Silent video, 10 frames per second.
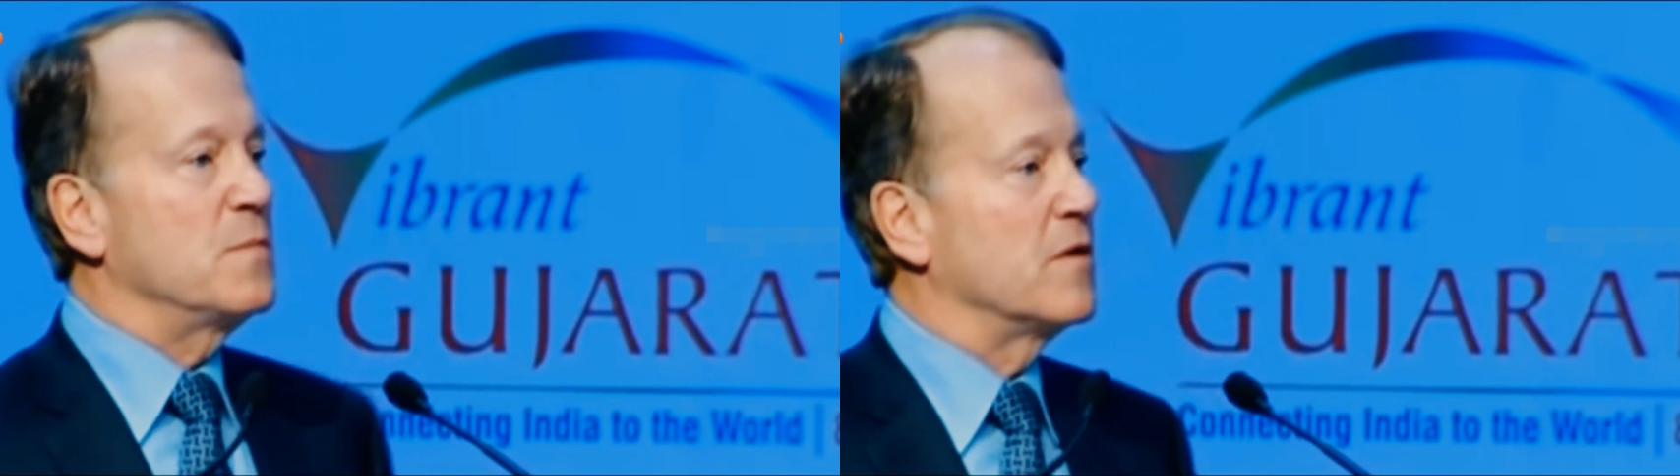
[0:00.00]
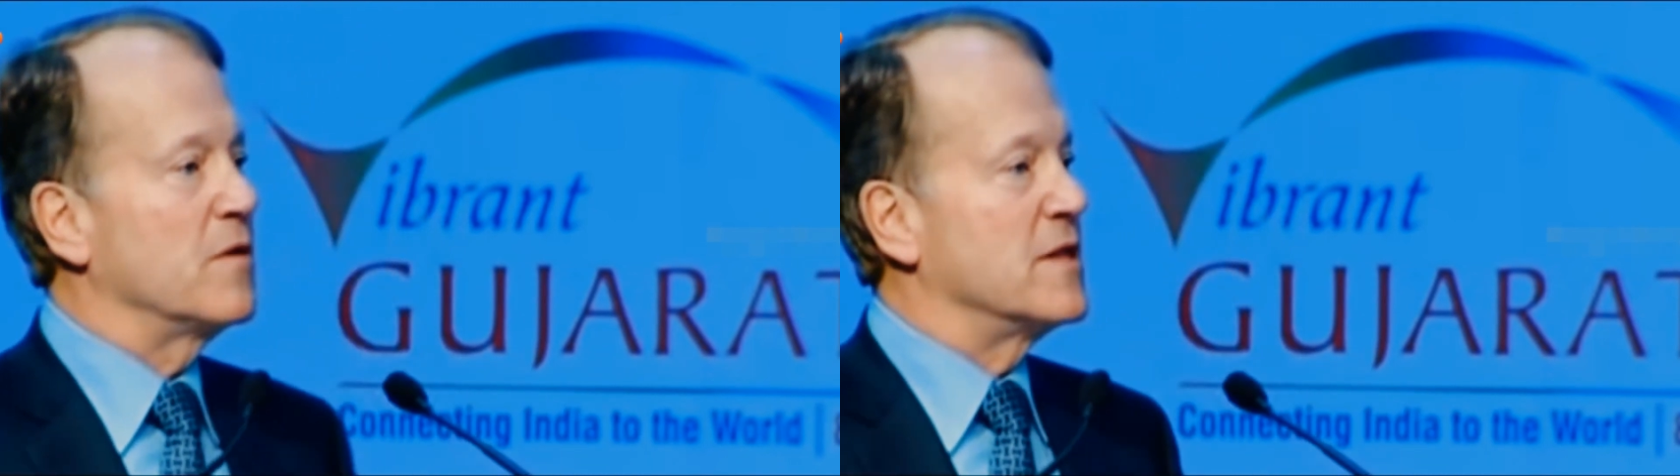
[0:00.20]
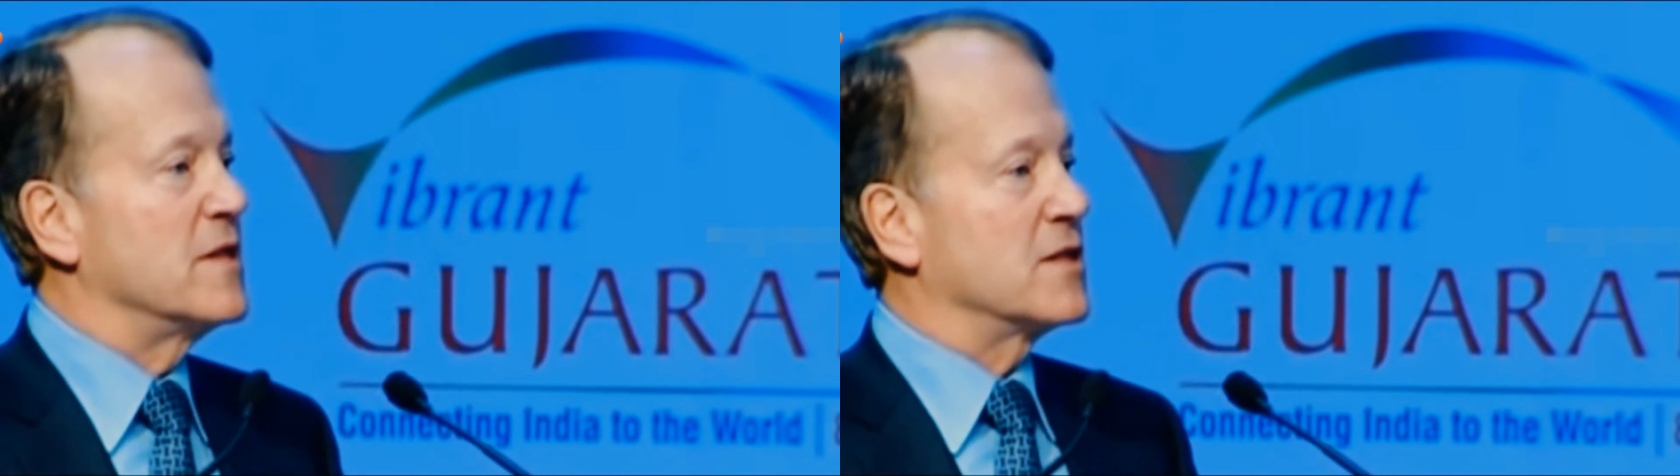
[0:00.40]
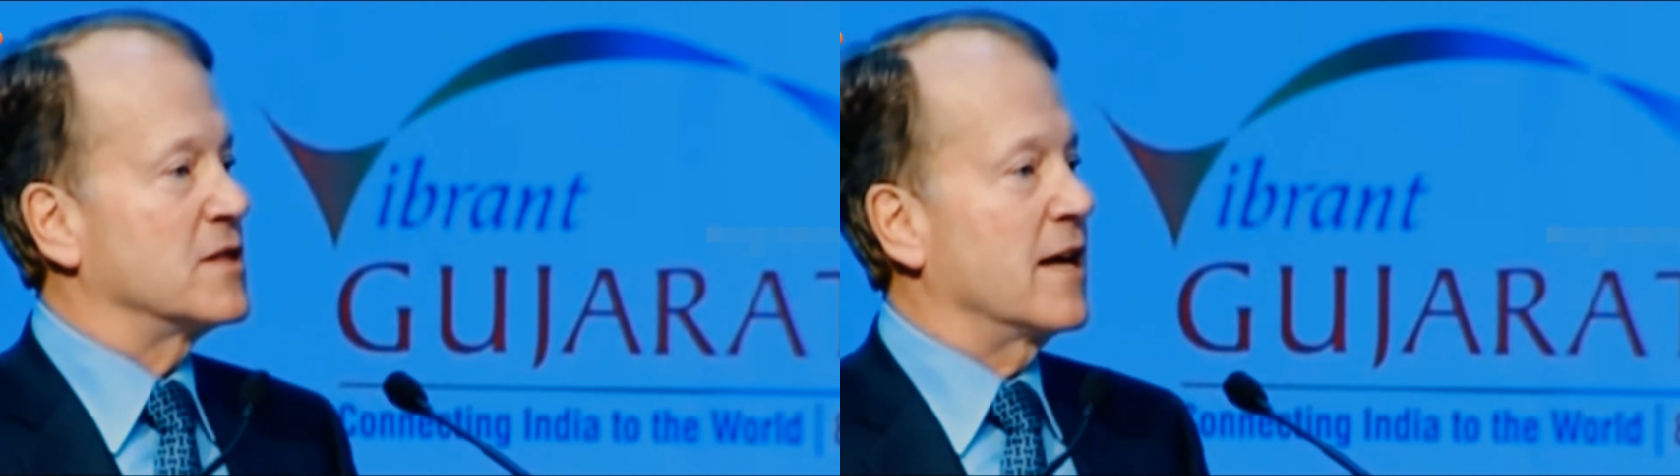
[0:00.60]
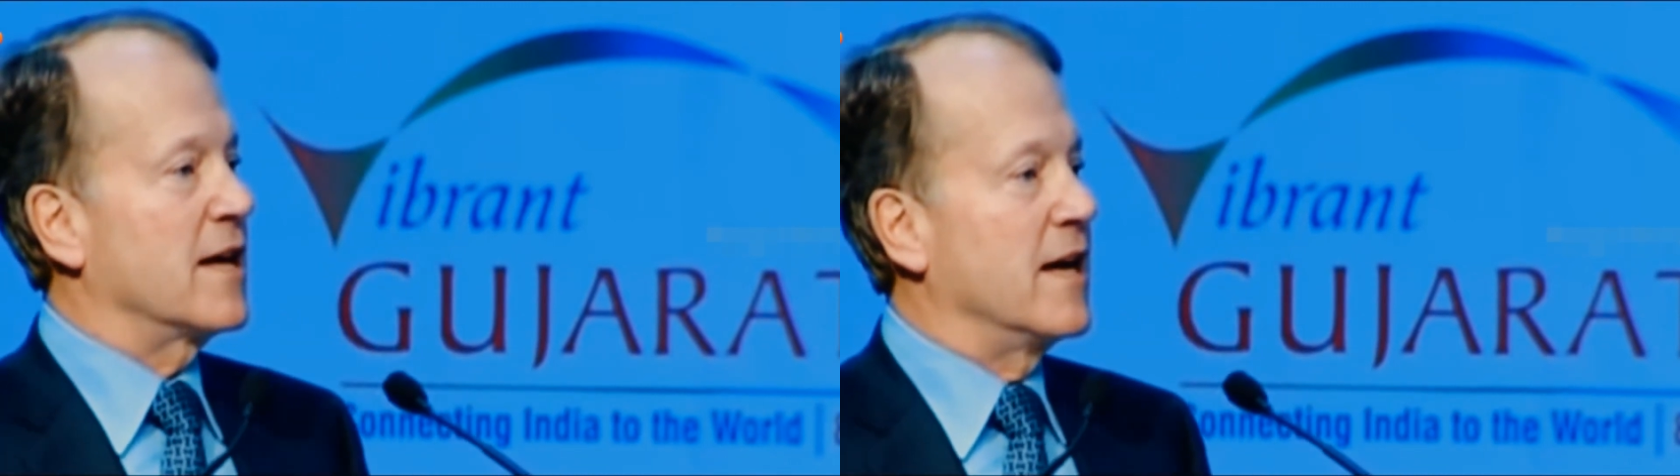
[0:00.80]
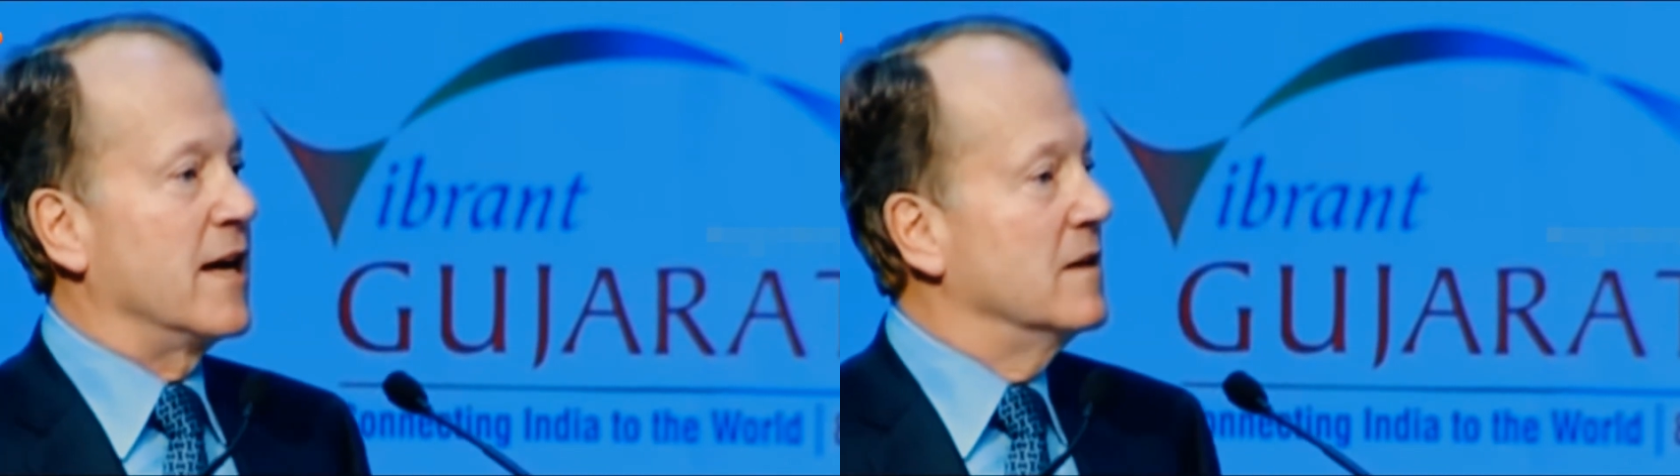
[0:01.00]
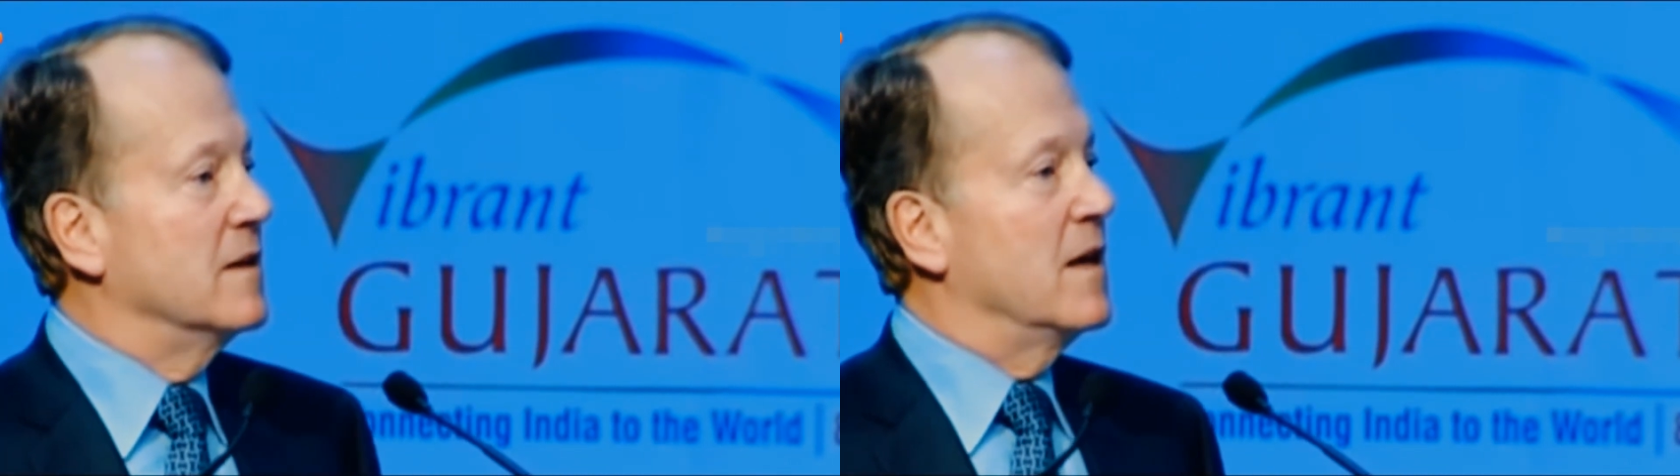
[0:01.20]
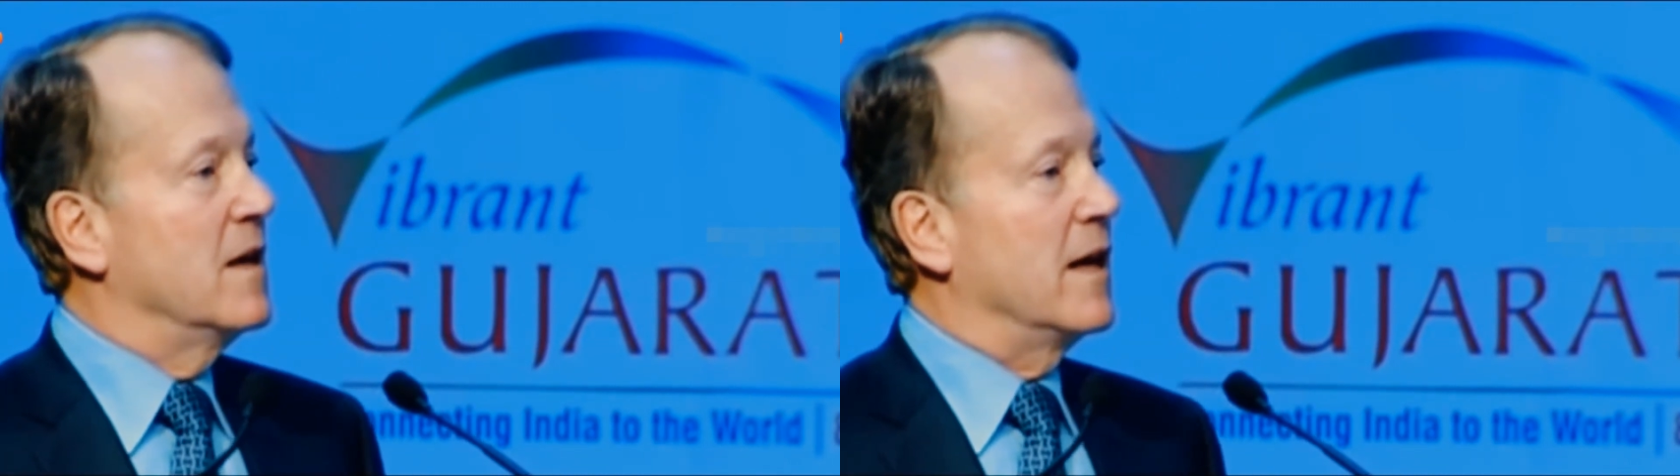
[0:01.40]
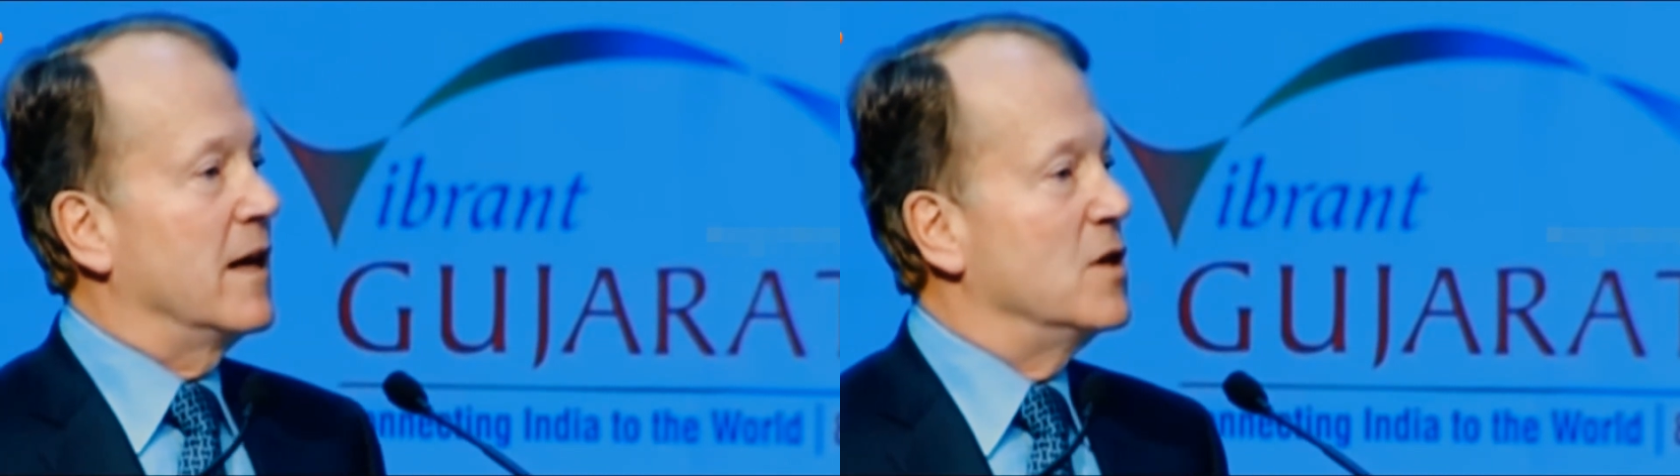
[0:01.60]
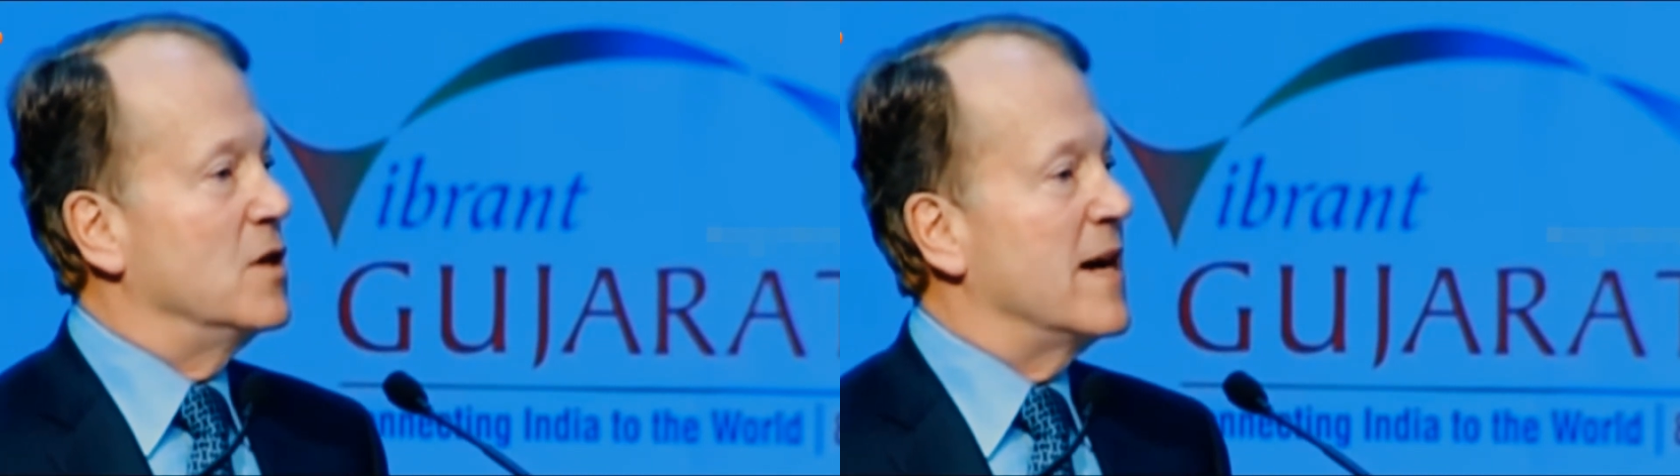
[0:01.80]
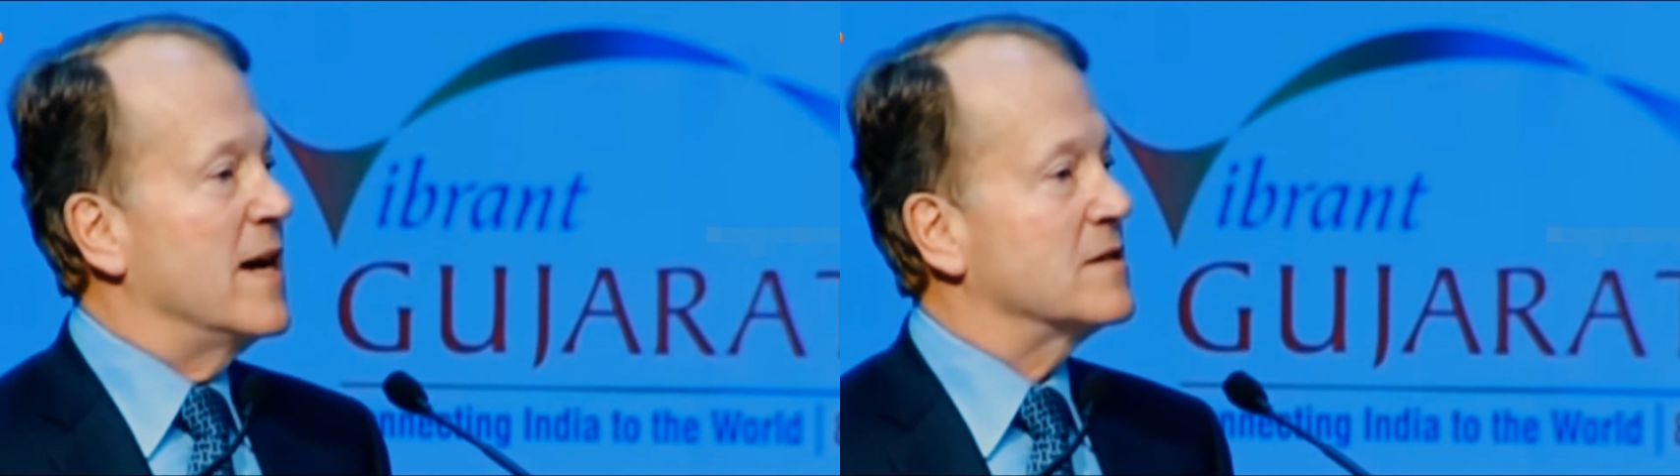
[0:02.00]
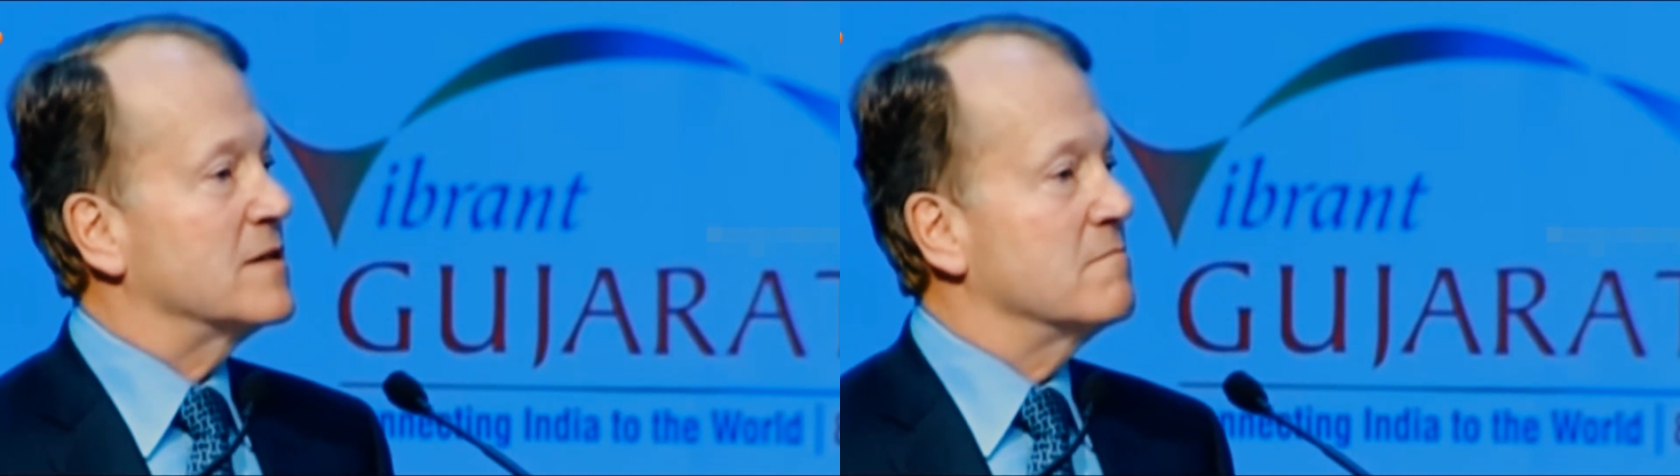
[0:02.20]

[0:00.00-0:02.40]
in this next decade in the US,